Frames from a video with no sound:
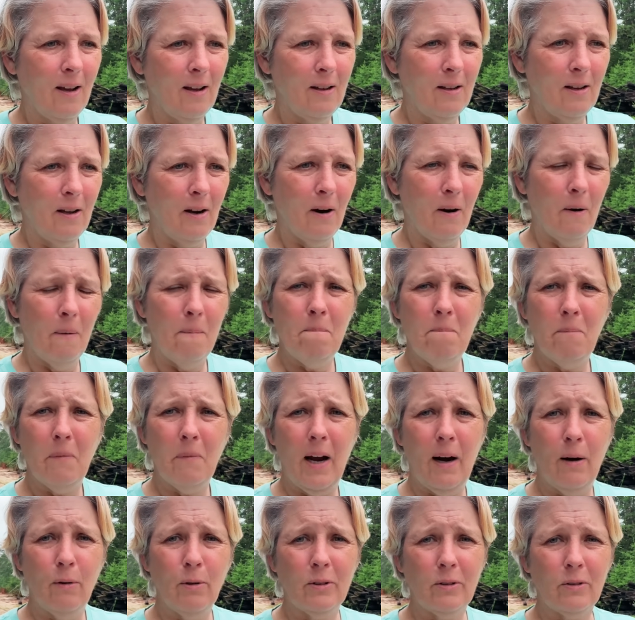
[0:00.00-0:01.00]

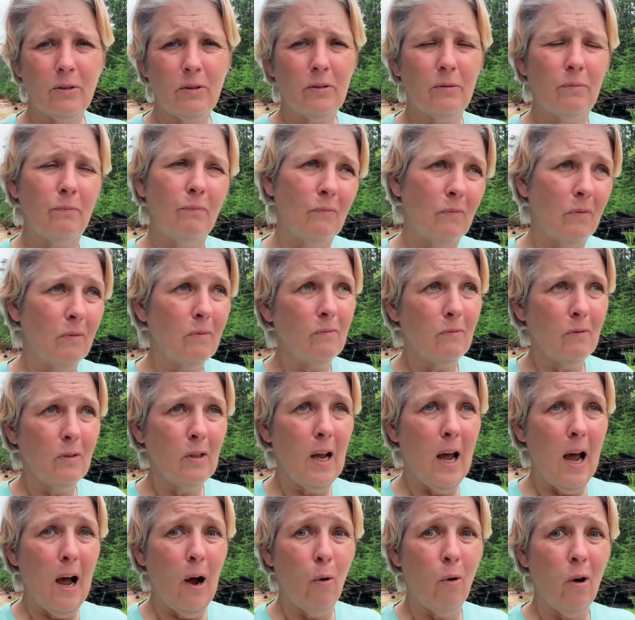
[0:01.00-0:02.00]
I was
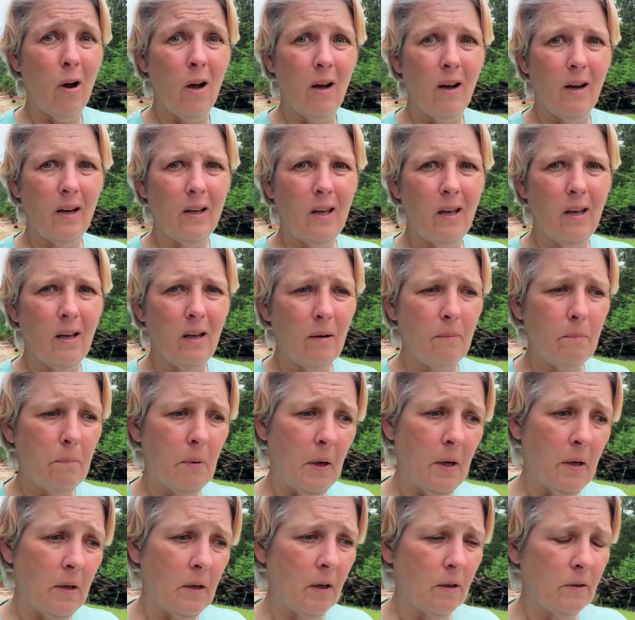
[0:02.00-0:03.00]
now a kid,
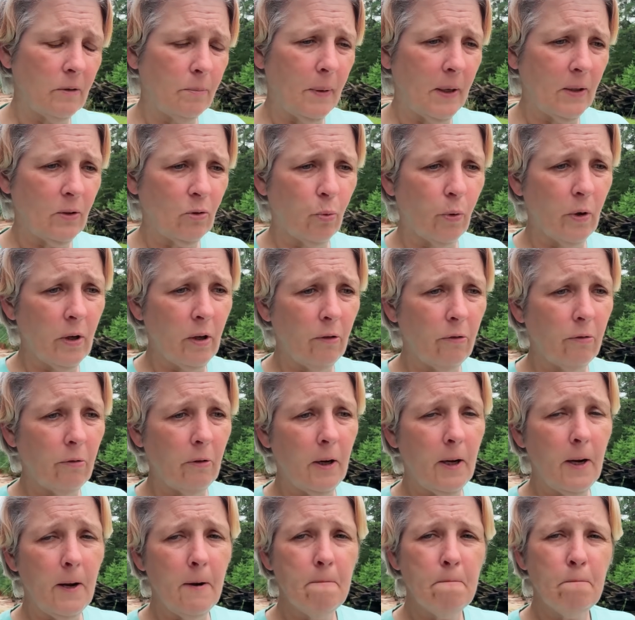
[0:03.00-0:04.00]
but I was about
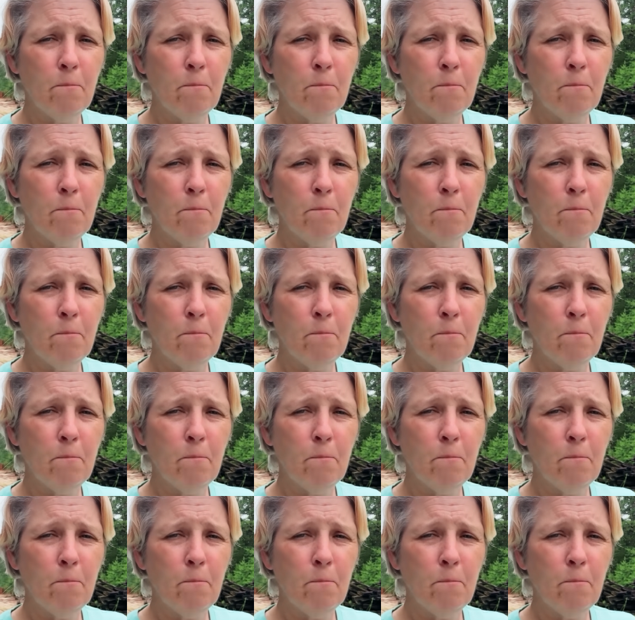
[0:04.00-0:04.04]
23,